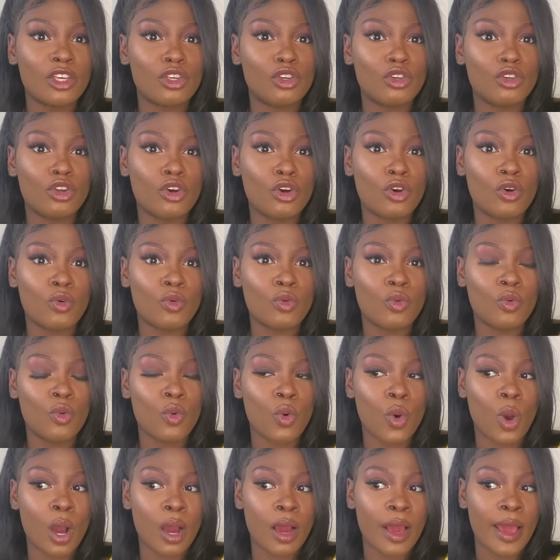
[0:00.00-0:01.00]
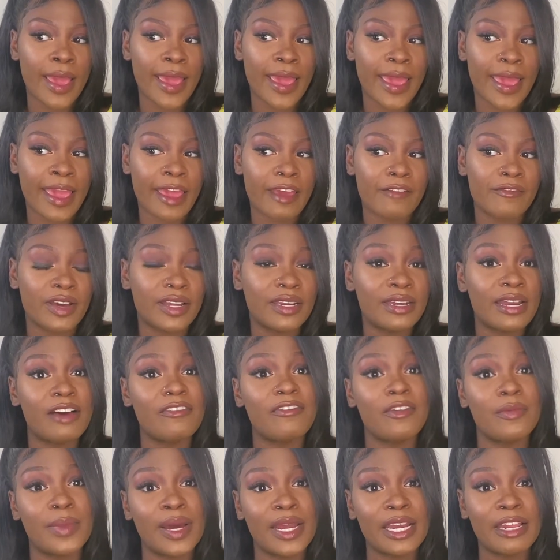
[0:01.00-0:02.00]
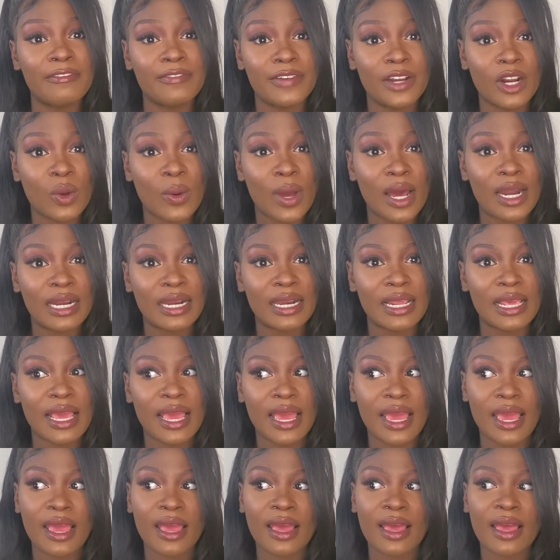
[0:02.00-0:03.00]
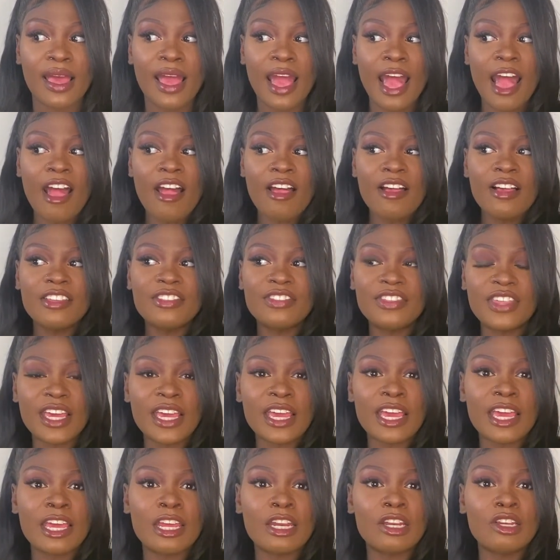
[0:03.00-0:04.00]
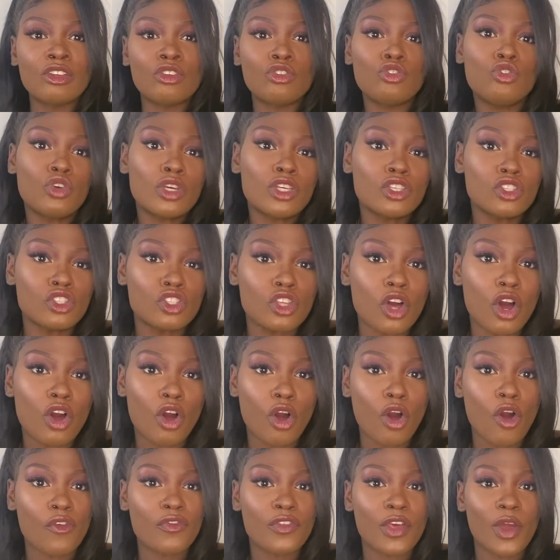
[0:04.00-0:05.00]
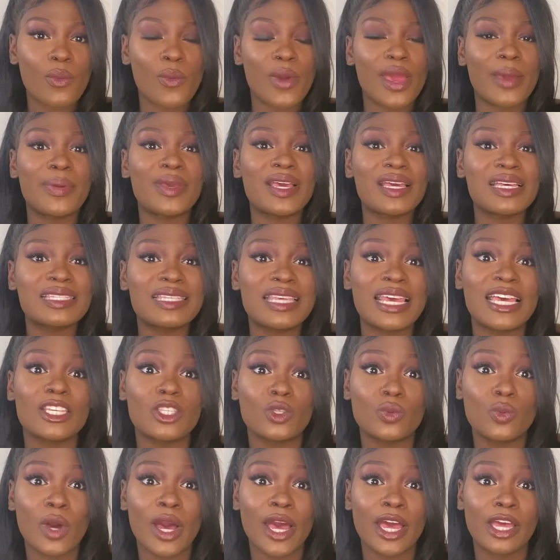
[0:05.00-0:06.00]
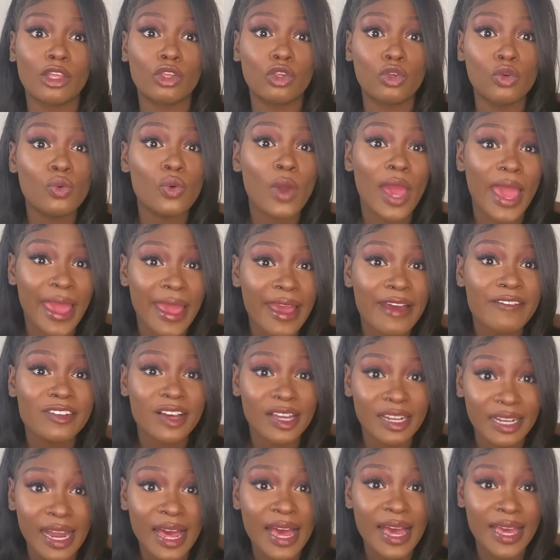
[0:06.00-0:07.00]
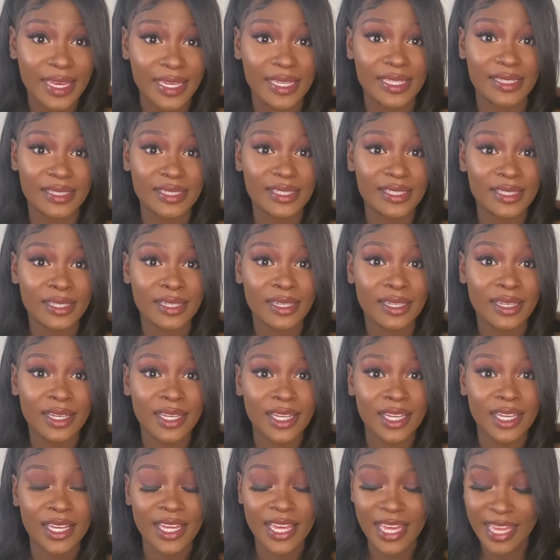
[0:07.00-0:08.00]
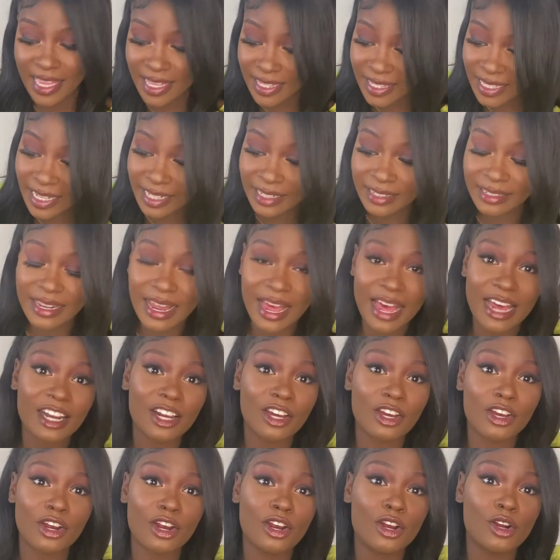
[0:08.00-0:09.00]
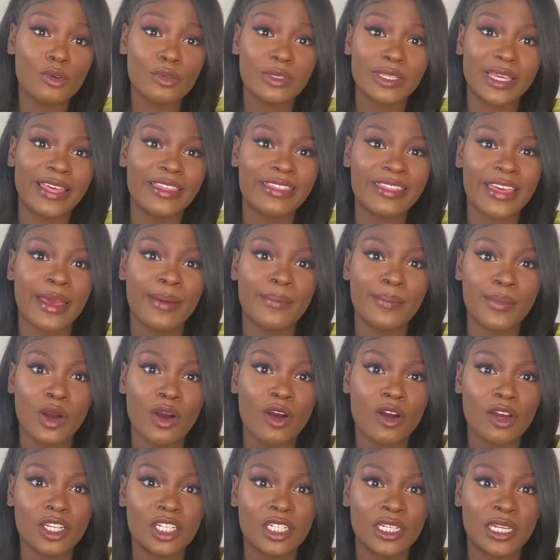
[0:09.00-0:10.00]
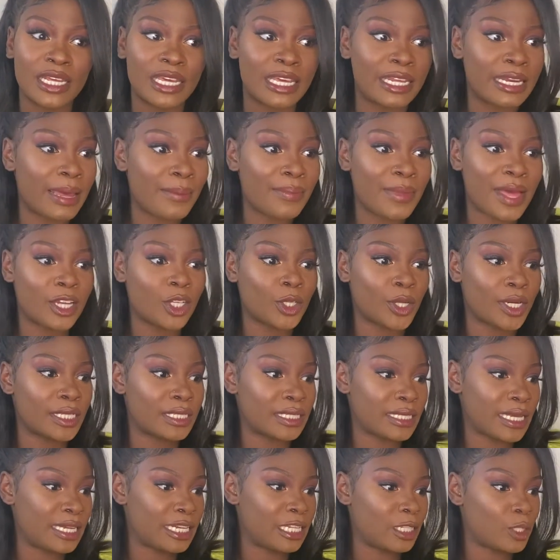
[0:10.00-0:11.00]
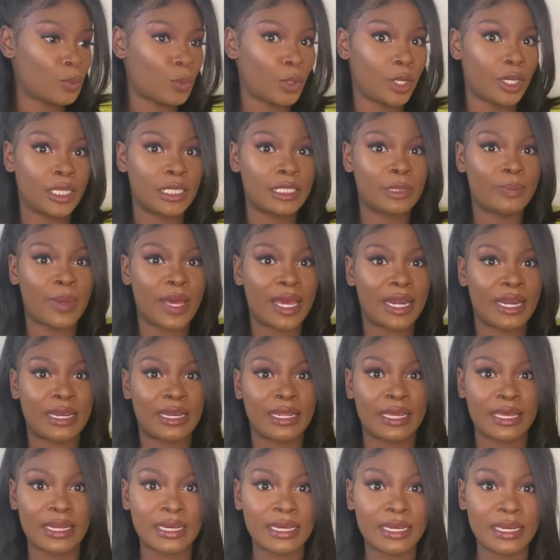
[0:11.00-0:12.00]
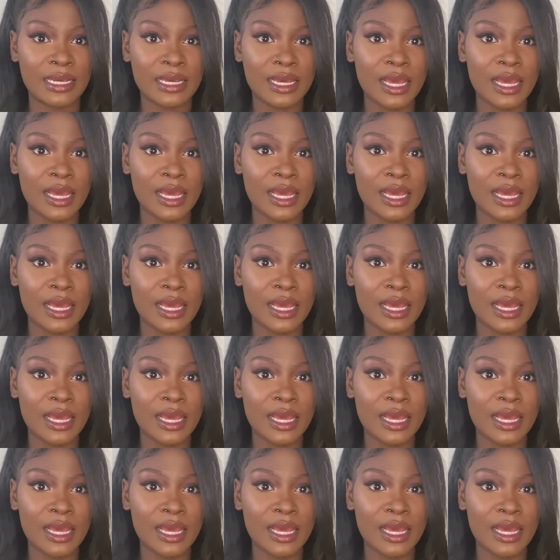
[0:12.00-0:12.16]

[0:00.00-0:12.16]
you don't have enough money for the quality of your hair, then you can start off that way because guess what? You have clients. It's a lot of girls in that margin, and I'm not trying to say this one is better than,